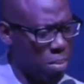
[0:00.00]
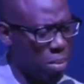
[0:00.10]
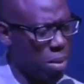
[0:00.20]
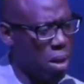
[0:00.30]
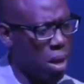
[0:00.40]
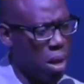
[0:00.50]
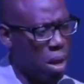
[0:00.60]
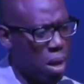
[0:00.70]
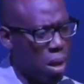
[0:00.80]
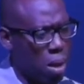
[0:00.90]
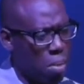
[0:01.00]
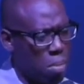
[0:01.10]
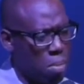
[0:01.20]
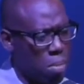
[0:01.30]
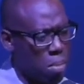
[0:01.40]

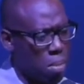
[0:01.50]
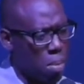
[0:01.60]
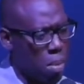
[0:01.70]
Nobody speaks.